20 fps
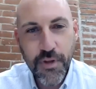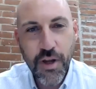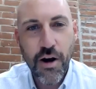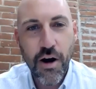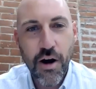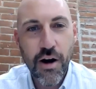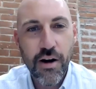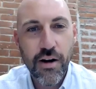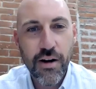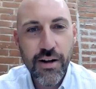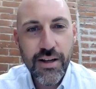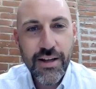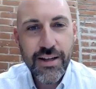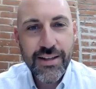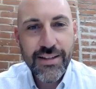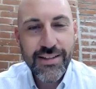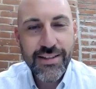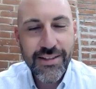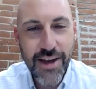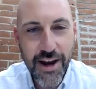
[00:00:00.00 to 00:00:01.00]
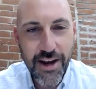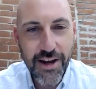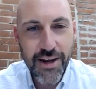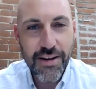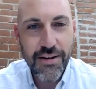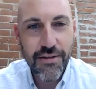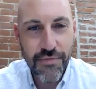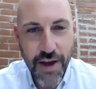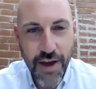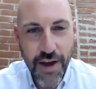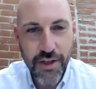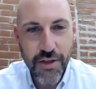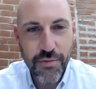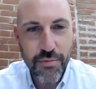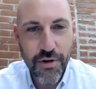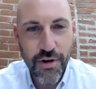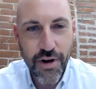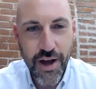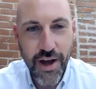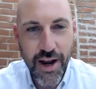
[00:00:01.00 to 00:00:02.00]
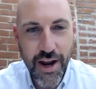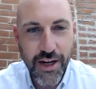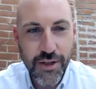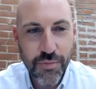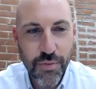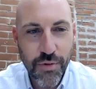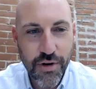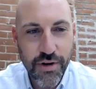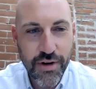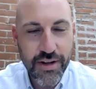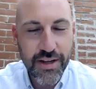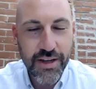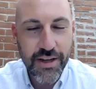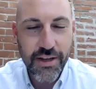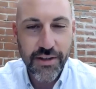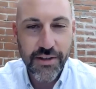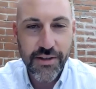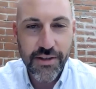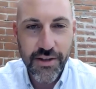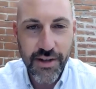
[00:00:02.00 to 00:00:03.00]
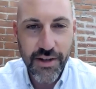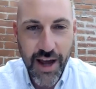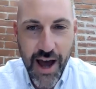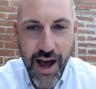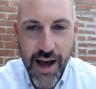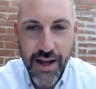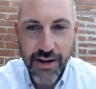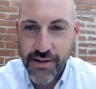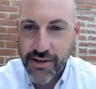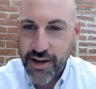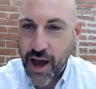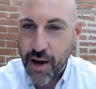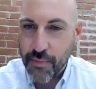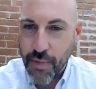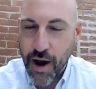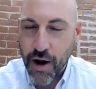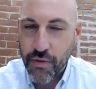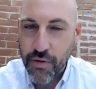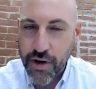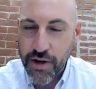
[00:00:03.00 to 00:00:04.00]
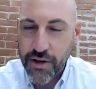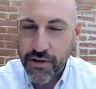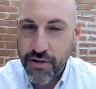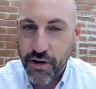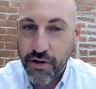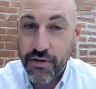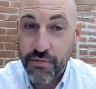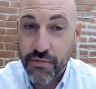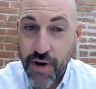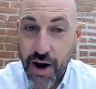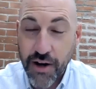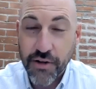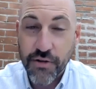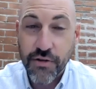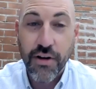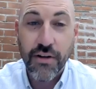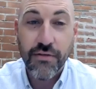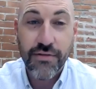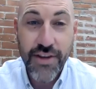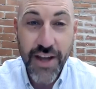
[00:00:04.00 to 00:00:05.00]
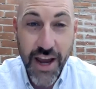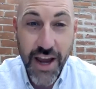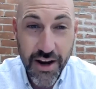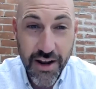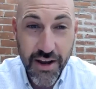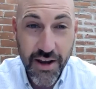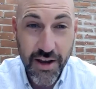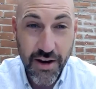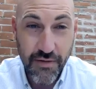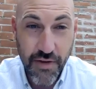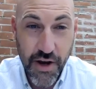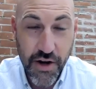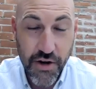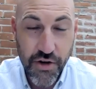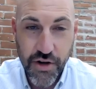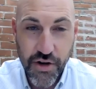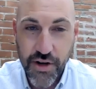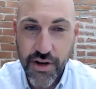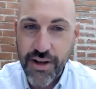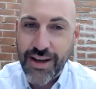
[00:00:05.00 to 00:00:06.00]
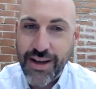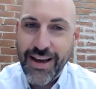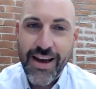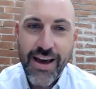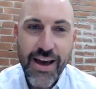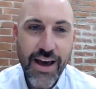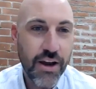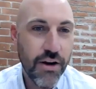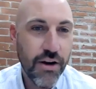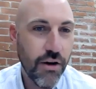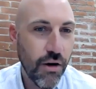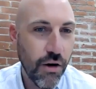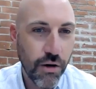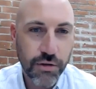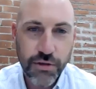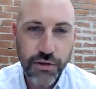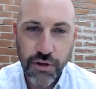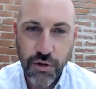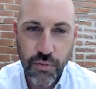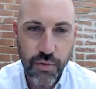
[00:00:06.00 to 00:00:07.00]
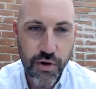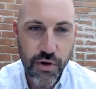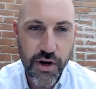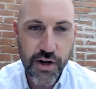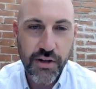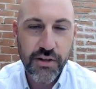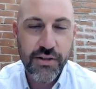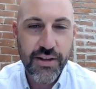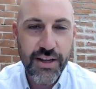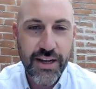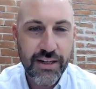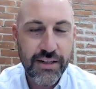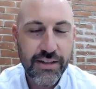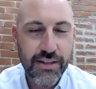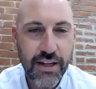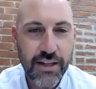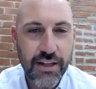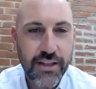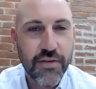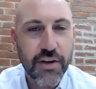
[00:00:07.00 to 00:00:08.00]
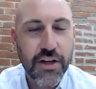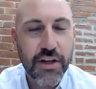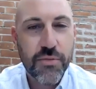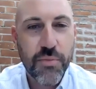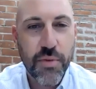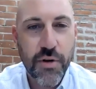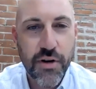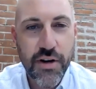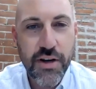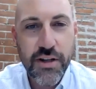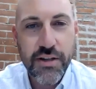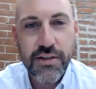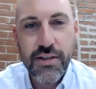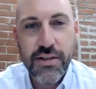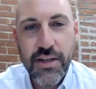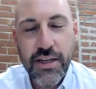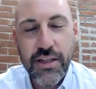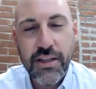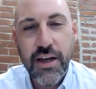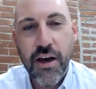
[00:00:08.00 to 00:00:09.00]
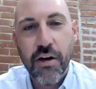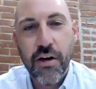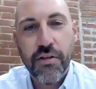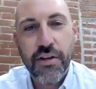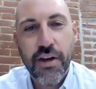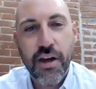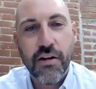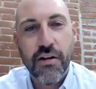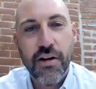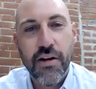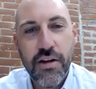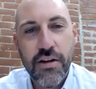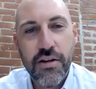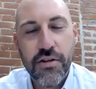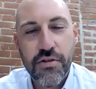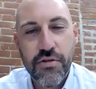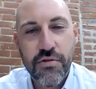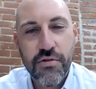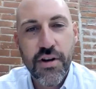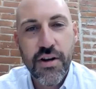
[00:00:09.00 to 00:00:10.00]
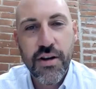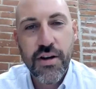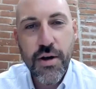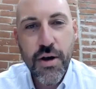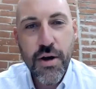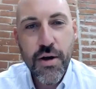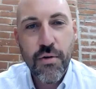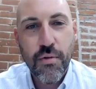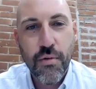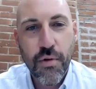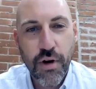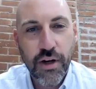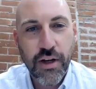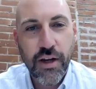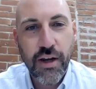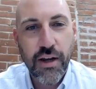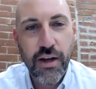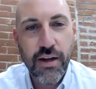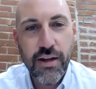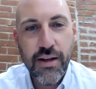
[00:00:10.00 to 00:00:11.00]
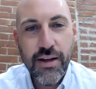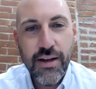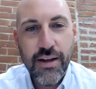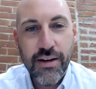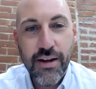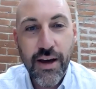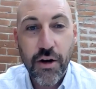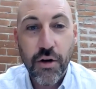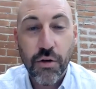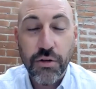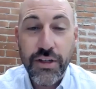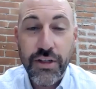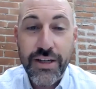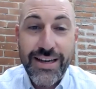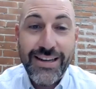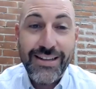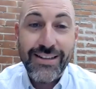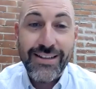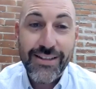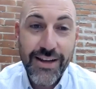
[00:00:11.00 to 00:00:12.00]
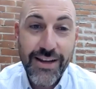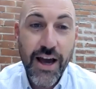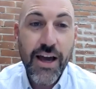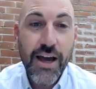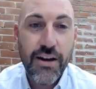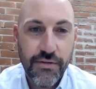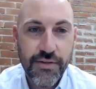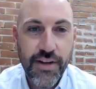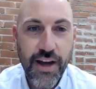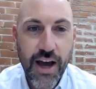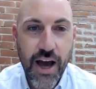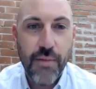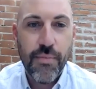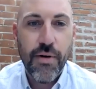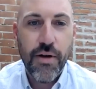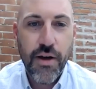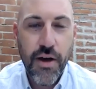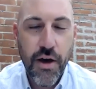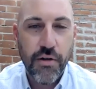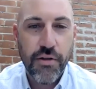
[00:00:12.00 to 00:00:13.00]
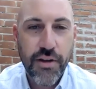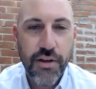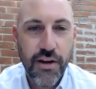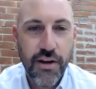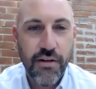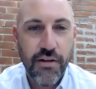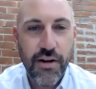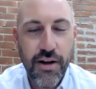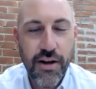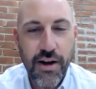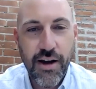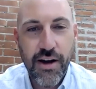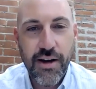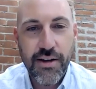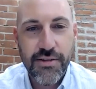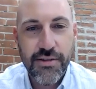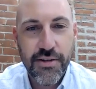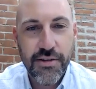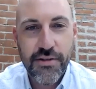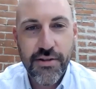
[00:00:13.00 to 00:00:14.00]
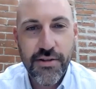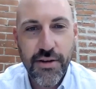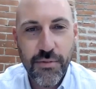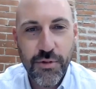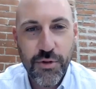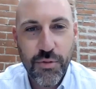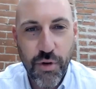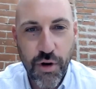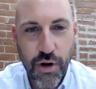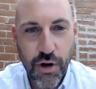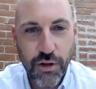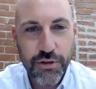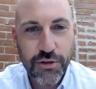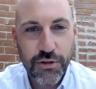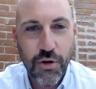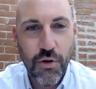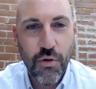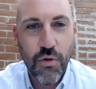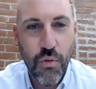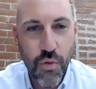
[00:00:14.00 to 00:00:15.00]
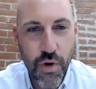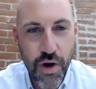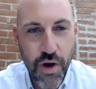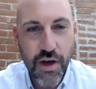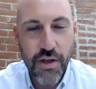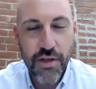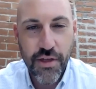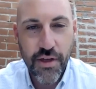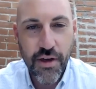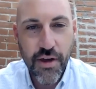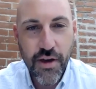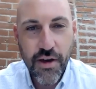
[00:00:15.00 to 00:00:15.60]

Our second Fathomer and expert is Scott. Scott Mowry is our Director of Data Innovation and also brings extensive experience in the healthcare industry, working not only inside of top healthcare systems, but also with